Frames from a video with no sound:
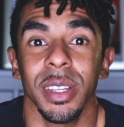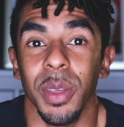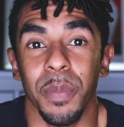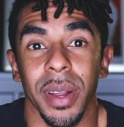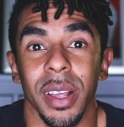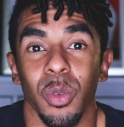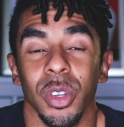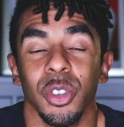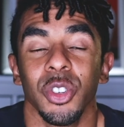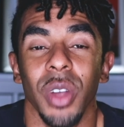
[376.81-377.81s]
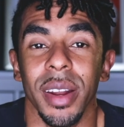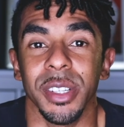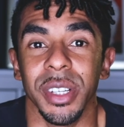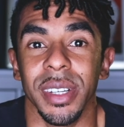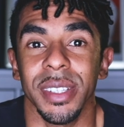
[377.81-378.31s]
depending on what your
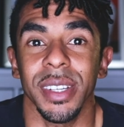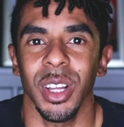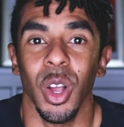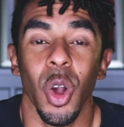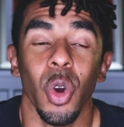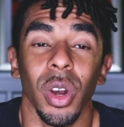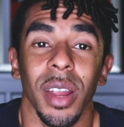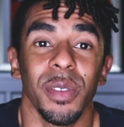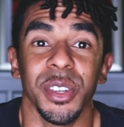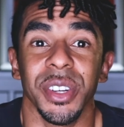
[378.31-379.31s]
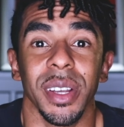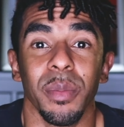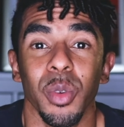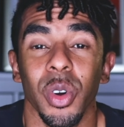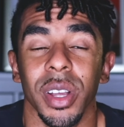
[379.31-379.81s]
strategy is, or leveraging a
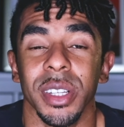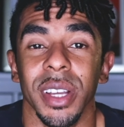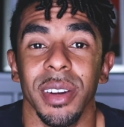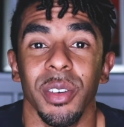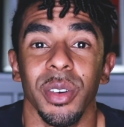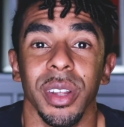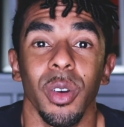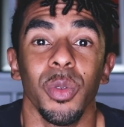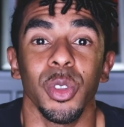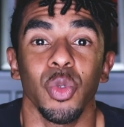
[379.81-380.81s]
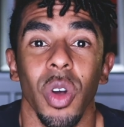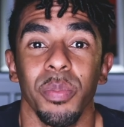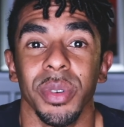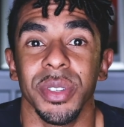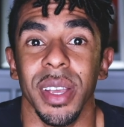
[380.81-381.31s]
mortgage and earning over
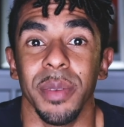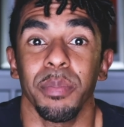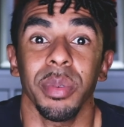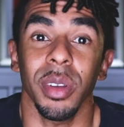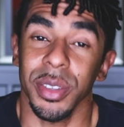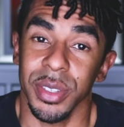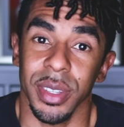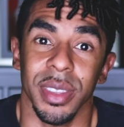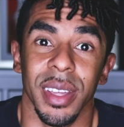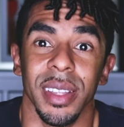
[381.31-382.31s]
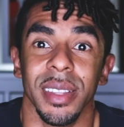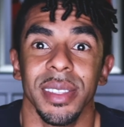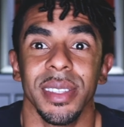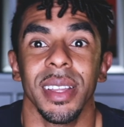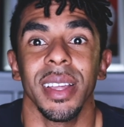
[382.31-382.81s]
12% plus the
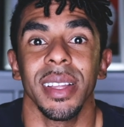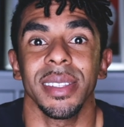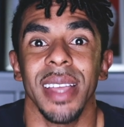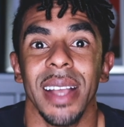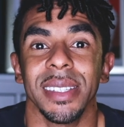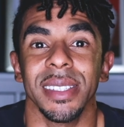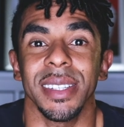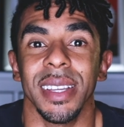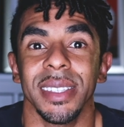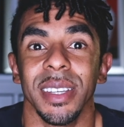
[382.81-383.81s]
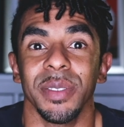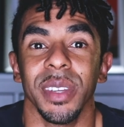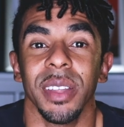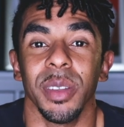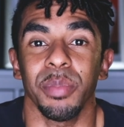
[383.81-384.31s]
tax incentives
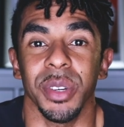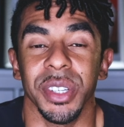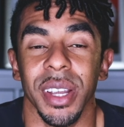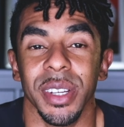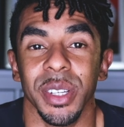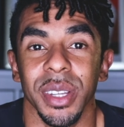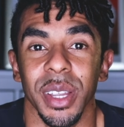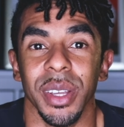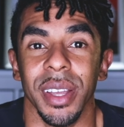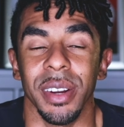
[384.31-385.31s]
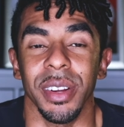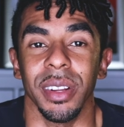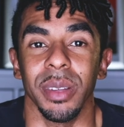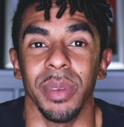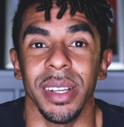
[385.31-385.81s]
and depreciation that you get on a
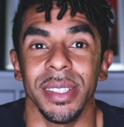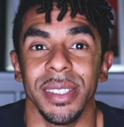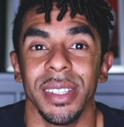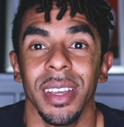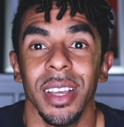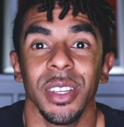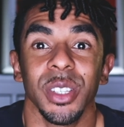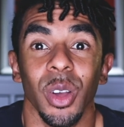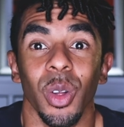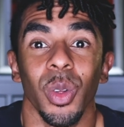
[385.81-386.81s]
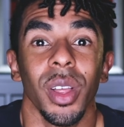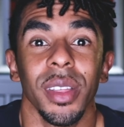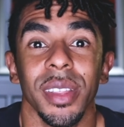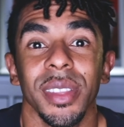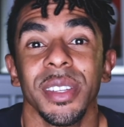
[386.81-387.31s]
yearly basis. So
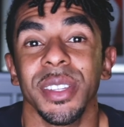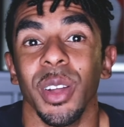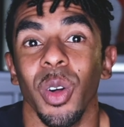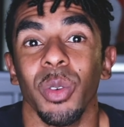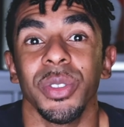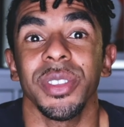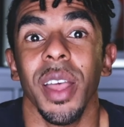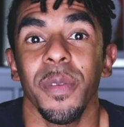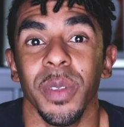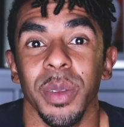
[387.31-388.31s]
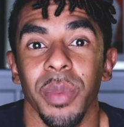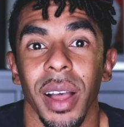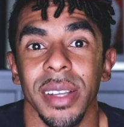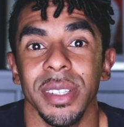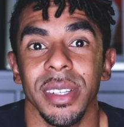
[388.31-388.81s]
in this deal, definitely
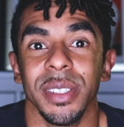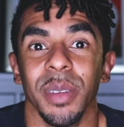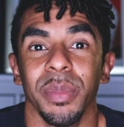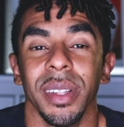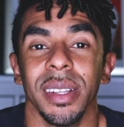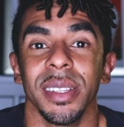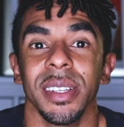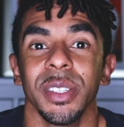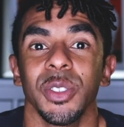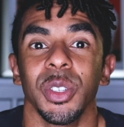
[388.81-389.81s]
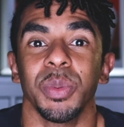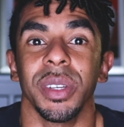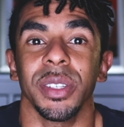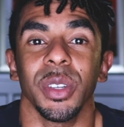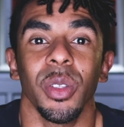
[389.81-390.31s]
buy something like this just
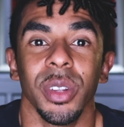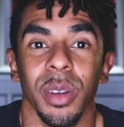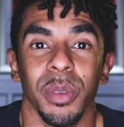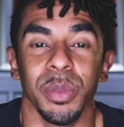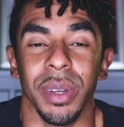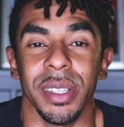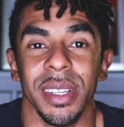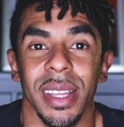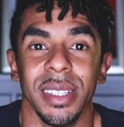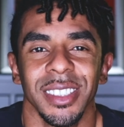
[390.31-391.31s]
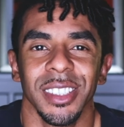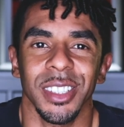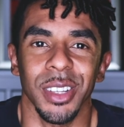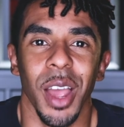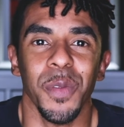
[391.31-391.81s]
because all the numbers make sense.
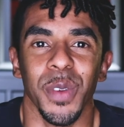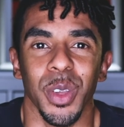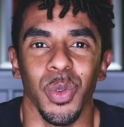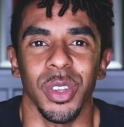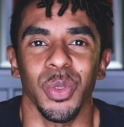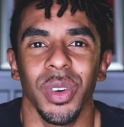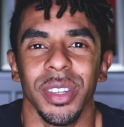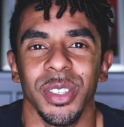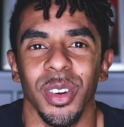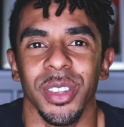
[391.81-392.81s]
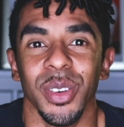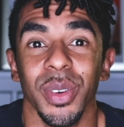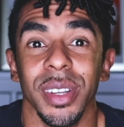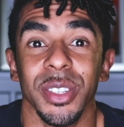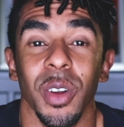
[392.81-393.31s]
So now for you, what you want to start
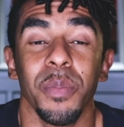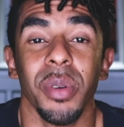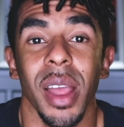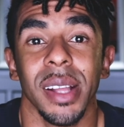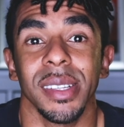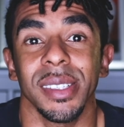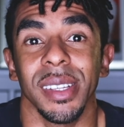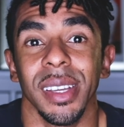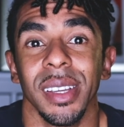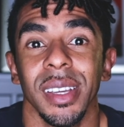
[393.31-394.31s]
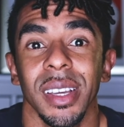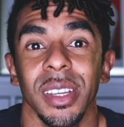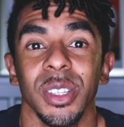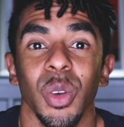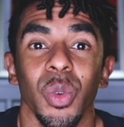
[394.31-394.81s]
doing is start practicing.
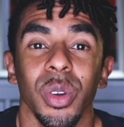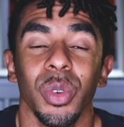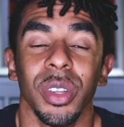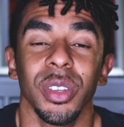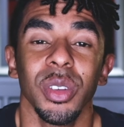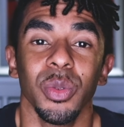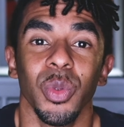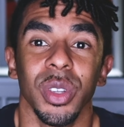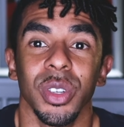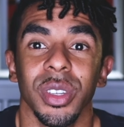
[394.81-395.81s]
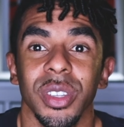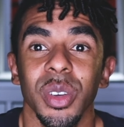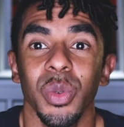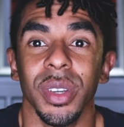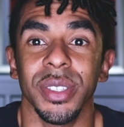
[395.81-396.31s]
So what you could
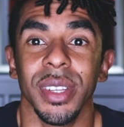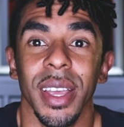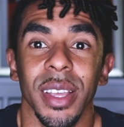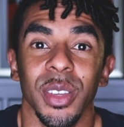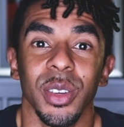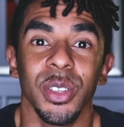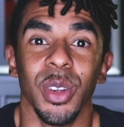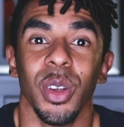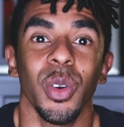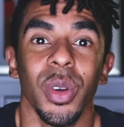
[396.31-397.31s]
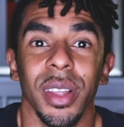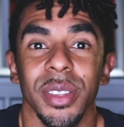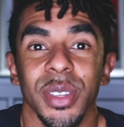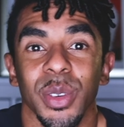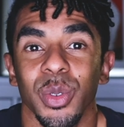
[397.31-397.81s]
do is you could start going
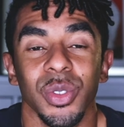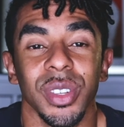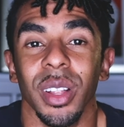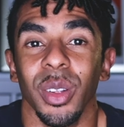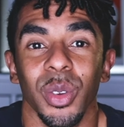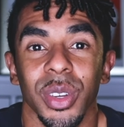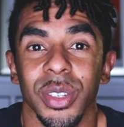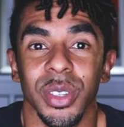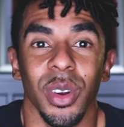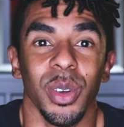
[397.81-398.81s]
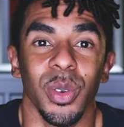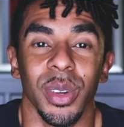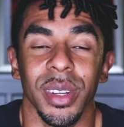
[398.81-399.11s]
into Zillow, you could start